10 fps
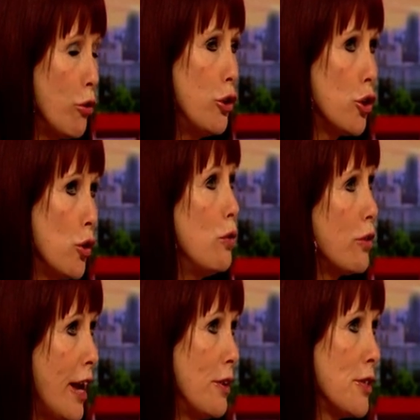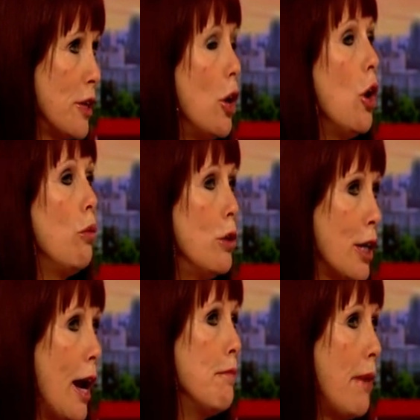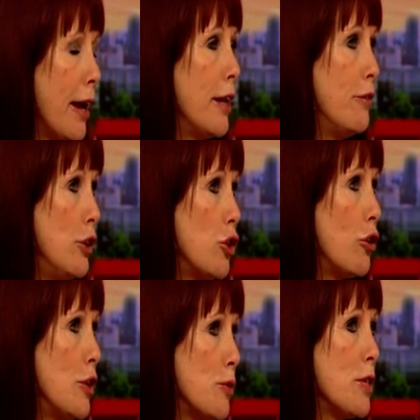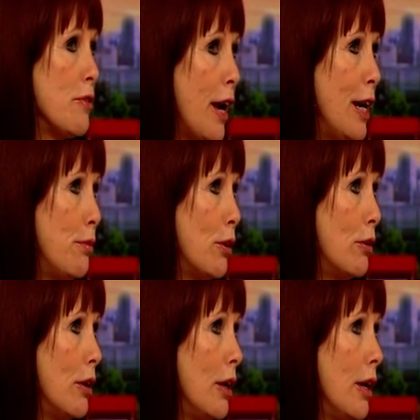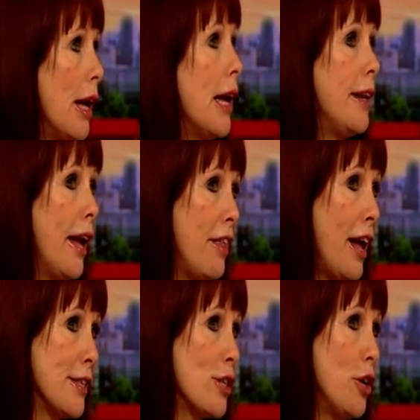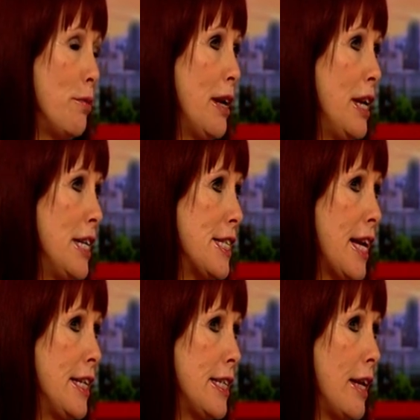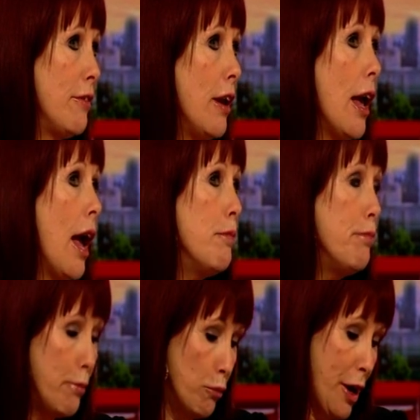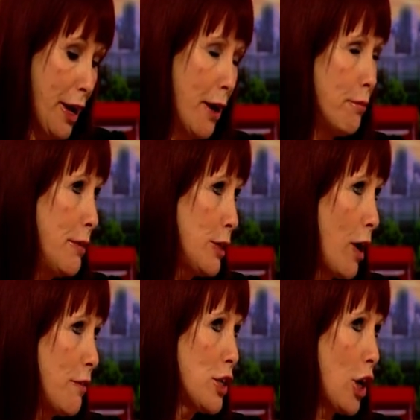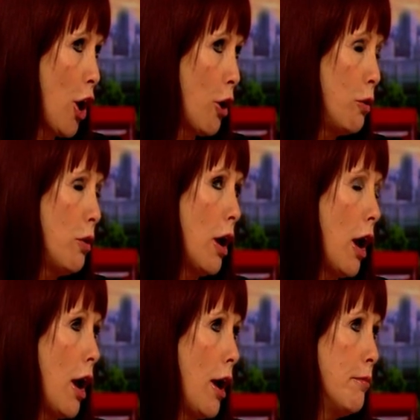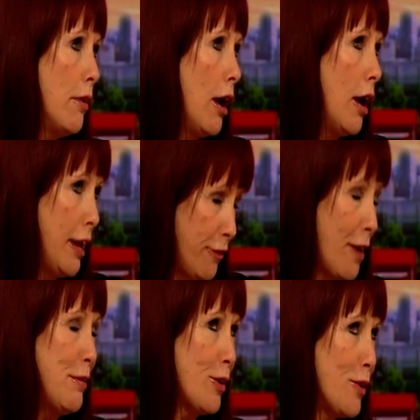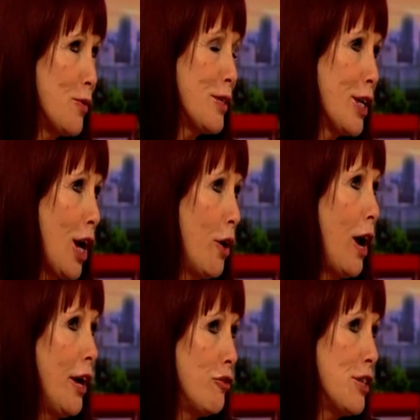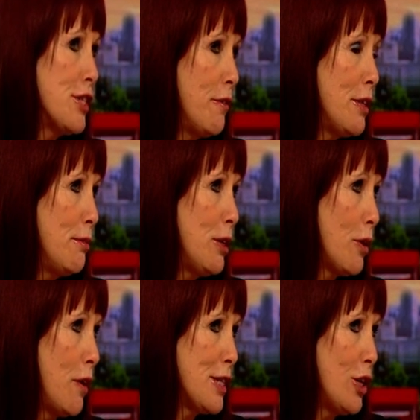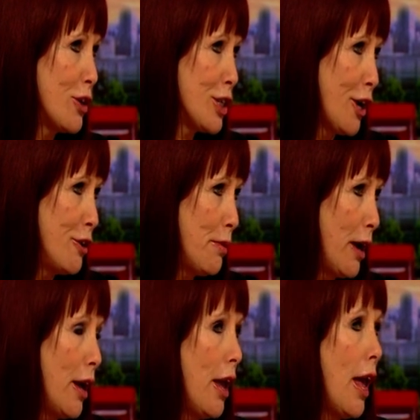than 2,000 would come back if insurance was available. Now that has got to be an incentive. When our midwives go, if our midwives were to go, 170 midwives in October,